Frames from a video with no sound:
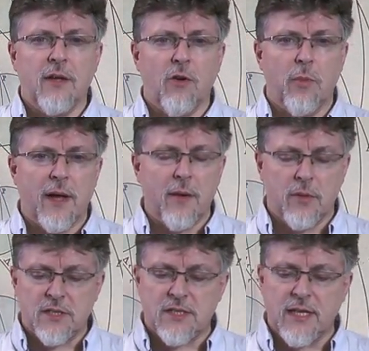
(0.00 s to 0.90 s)
You'll be able
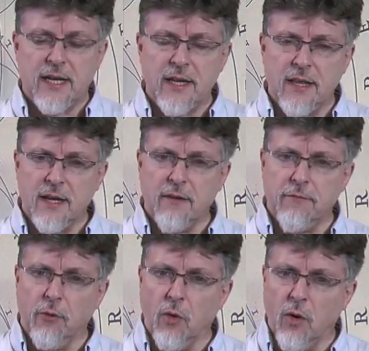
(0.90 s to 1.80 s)
to see the
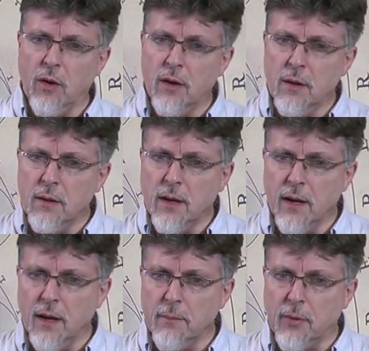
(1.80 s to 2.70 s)
four
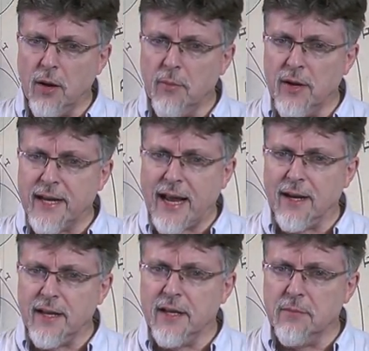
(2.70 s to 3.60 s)
uh, primary
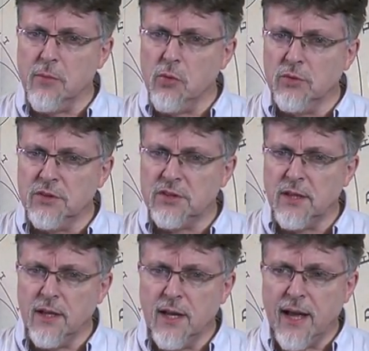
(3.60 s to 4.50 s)
Galilean moons,
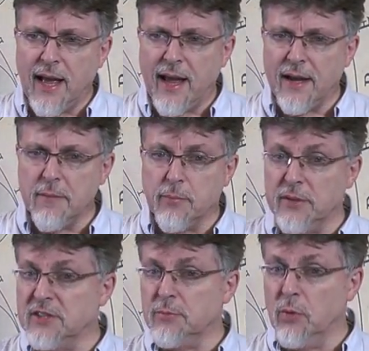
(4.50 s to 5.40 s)
and in
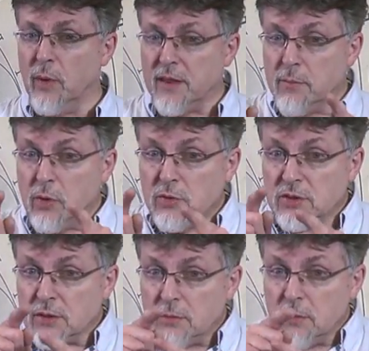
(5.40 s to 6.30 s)
principle when the
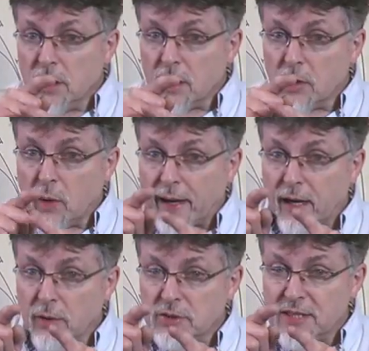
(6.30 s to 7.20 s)
moons are, are quite
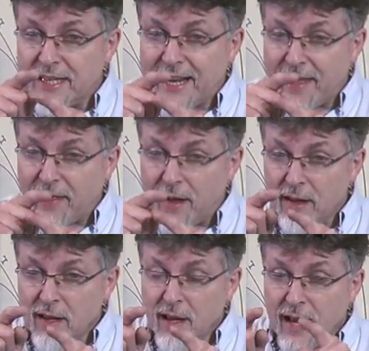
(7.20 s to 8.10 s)
close together
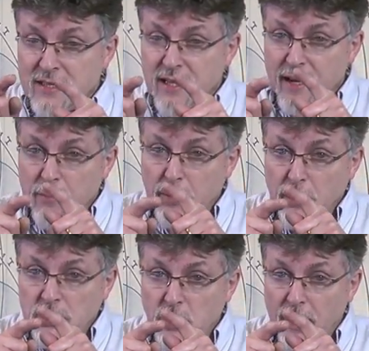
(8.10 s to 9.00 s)
as they
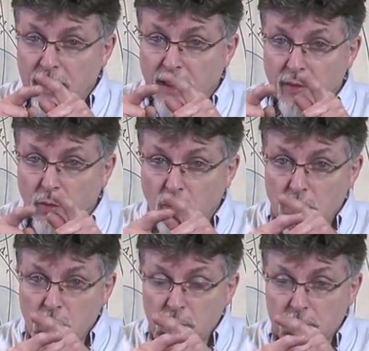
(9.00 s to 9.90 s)
approach one another or
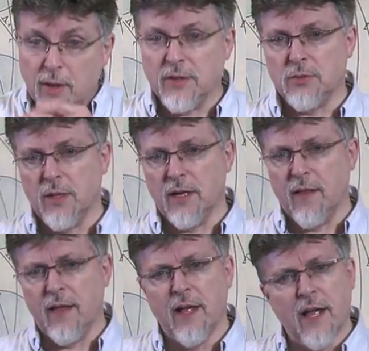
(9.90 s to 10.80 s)
moving past one
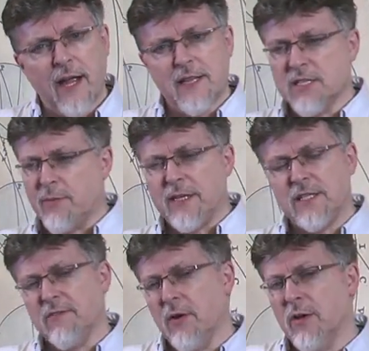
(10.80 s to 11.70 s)
another, in the
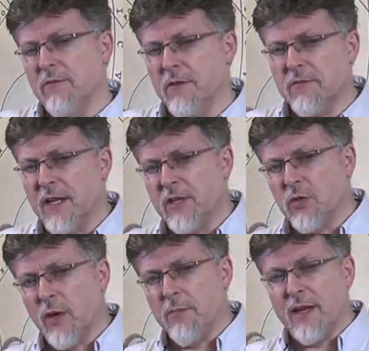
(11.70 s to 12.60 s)
space of only fifteen to
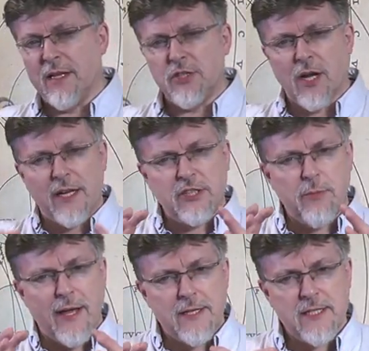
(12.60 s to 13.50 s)
twenty minutes you'll
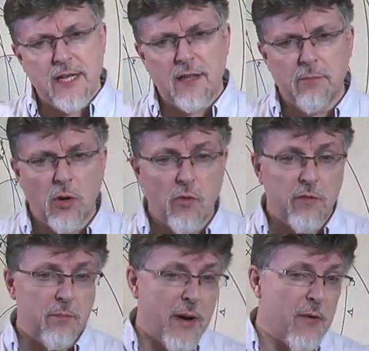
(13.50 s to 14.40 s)
actually be able to see them move.
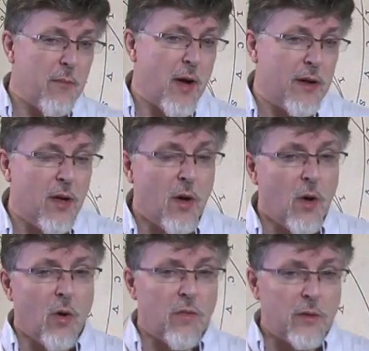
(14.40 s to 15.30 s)
And bear in mind,
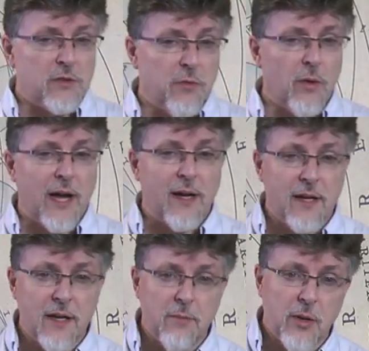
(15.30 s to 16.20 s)
those four
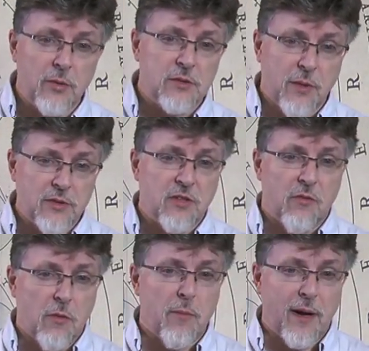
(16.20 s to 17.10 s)
Galilean moons, most of
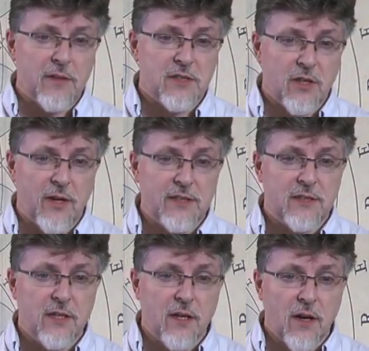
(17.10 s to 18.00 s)
them are about the
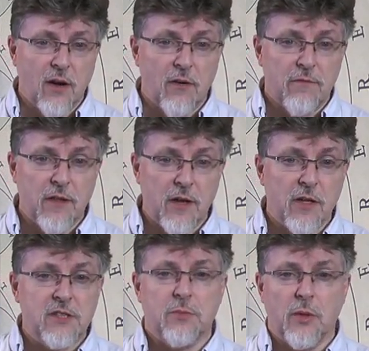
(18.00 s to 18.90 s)
size of the
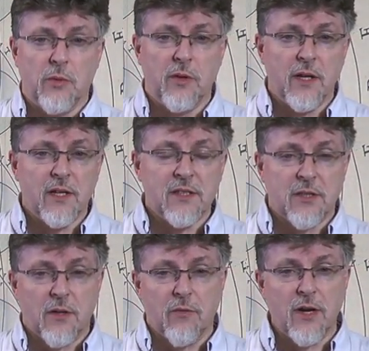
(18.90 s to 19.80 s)
Earth's moon,
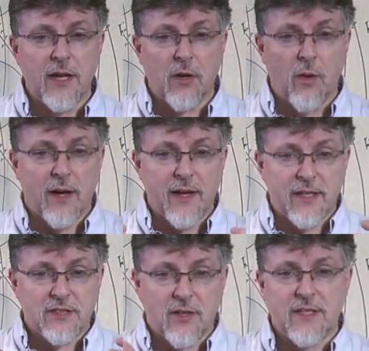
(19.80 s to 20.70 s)
so they're really quite
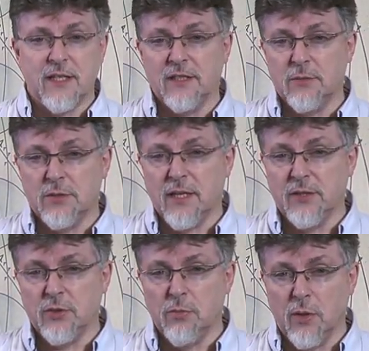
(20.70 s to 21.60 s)
exciting,
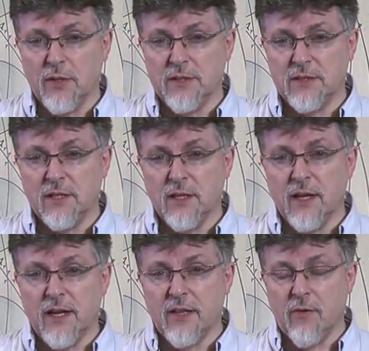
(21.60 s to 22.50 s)
substantial bodies
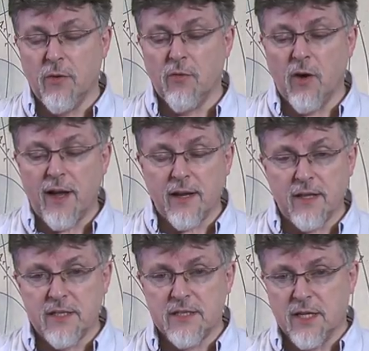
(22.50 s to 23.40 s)
in their own right,
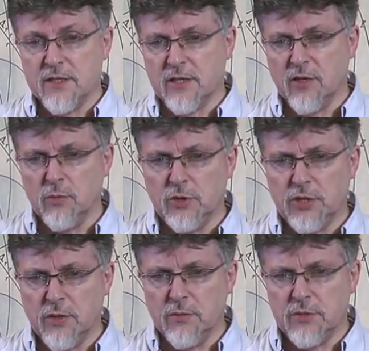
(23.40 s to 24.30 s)
and this telescope will
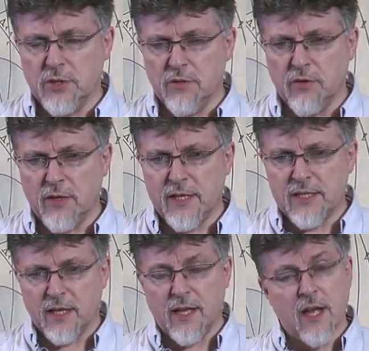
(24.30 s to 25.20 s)
show them to you very
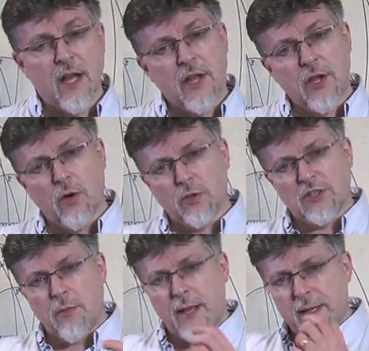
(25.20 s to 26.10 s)
easily. You'll
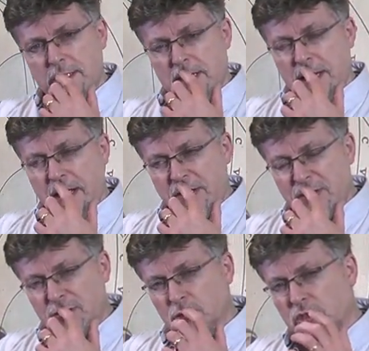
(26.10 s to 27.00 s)
also be able to see the
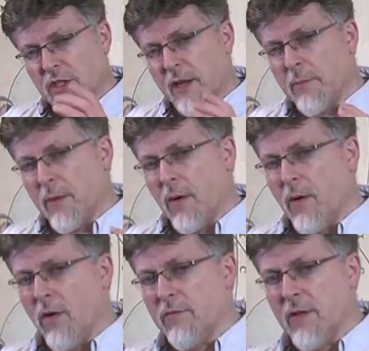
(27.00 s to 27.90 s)
unusual shape
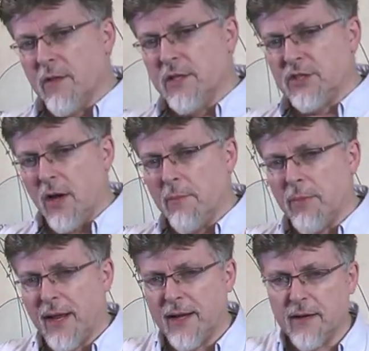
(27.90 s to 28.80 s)
of the giant
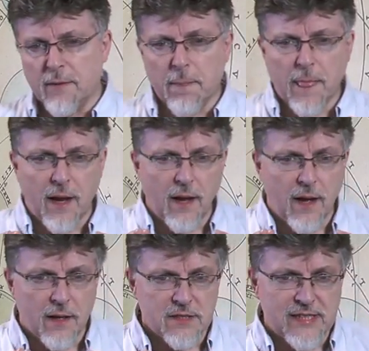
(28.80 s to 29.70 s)
planet
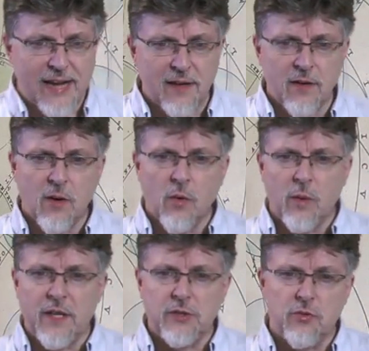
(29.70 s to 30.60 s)
uh, Saturn
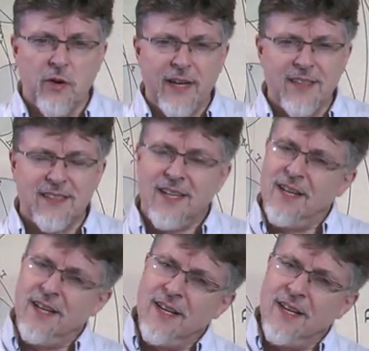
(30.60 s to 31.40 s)
with its rings.